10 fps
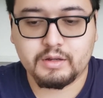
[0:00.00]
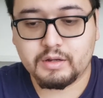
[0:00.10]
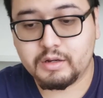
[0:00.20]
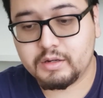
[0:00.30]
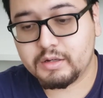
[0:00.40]

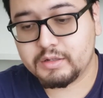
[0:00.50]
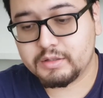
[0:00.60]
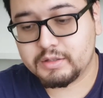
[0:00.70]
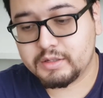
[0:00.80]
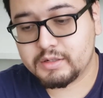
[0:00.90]
Uh,
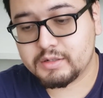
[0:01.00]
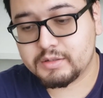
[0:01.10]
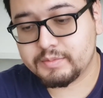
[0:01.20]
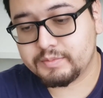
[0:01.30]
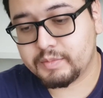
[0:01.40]

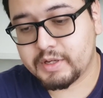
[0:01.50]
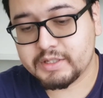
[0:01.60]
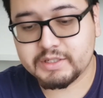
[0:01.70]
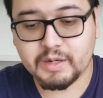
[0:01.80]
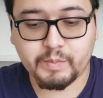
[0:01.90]
the
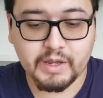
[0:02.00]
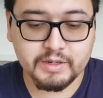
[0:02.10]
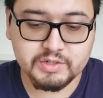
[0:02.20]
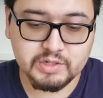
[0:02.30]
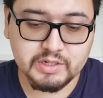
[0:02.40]
inside
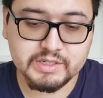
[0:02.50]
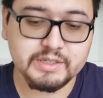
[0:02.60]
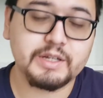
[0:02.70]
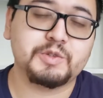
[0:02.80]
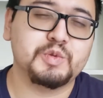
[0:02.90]
packaging is
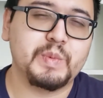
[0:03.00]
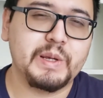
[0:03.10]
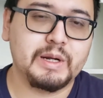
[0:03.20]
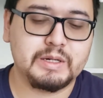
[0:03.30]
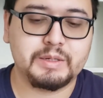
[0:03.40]
not too
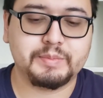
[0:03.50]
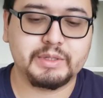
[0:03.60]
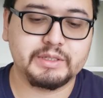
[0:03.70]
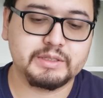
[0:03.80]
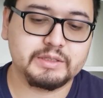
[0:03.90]
beat up.
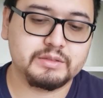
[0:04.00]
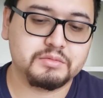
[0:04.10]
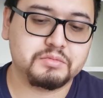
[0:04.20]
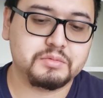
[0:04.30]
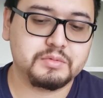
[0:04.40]
It's
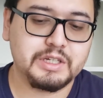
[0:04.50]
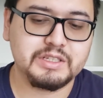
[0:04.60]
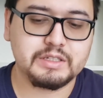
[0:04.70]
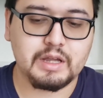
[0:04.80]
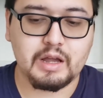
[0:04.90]

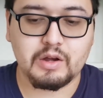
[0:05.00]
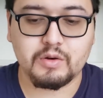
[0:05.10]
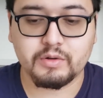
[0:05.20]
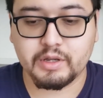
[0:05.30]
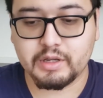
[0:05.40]
it's
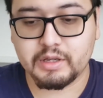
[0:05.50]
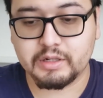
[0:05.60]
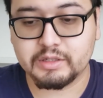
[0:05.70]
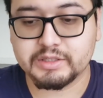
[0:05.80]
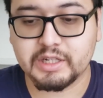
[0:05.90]
okay.
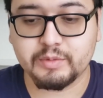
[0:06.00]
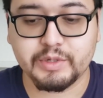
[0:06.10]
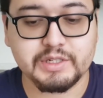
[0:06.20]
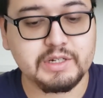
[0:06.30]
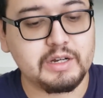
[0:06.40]
The Celebi
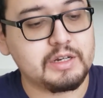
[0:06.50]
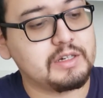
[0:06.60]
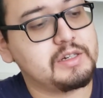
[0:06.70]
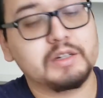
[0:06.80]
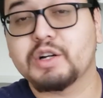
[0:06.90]
is kind of
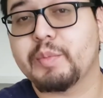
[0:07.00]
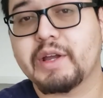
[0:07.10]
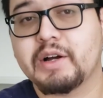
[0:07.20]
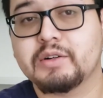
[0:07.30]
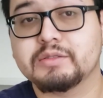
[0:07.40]
coming
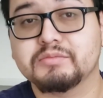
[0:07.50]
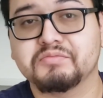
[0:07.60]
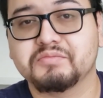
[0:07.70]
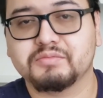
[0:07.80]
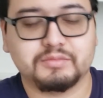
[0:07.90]
out.
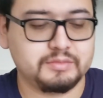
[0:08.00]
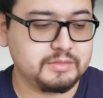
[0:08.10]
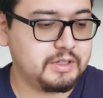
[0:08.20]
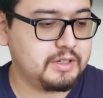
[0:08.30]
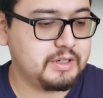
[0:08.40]

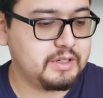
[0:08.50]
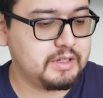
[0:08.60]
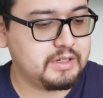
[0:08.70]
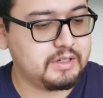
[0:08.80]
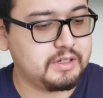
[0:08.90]

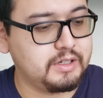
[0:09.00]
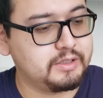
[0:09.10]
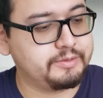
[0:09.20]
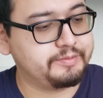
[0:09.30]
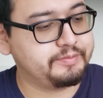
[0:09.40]

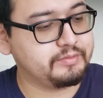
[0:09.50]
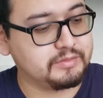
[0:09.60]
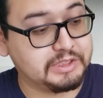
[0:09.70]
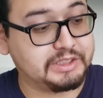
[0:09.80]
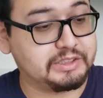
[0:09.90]
Um,
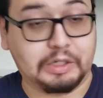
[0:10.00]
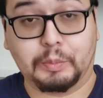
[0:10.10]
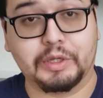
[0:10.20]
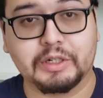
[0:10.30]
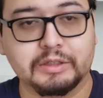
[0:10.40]
this is all
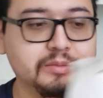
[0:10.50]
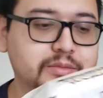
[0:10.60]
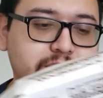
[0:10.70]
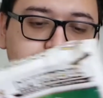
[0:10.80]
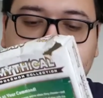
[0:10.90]
beat up,
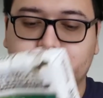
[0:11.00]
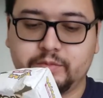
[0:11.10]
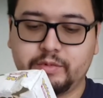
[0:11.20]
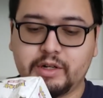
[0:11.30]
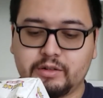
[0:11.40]
so
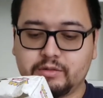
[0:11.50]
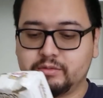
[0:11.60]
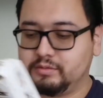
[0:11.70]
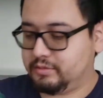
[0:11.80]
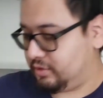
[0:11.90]
we're not gonna
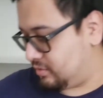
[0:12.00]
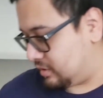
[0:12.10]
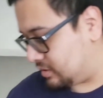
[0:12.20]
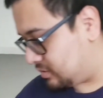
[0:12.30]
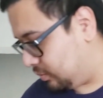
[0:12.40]
use
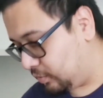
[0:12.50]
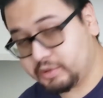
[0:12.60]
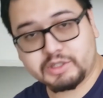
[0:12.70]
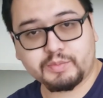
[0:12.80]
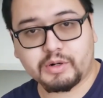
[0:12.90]
this no more.
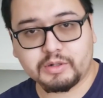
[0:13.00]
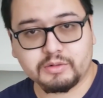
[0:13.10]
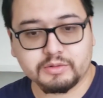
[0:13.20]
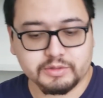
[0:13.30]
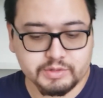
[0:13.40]
This is probably
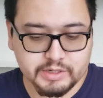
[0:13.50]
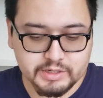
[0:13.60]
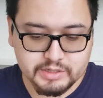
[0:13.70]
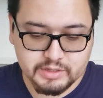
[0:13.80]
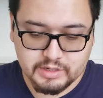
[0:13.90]
going to
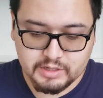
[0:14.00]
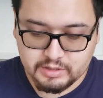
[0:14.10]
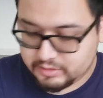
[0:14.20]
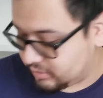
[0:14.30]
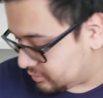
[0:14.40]
trash.
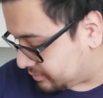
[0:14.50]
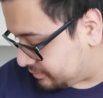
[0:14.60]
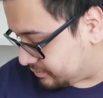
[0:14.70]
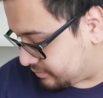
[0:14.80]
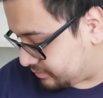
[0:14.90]
Um,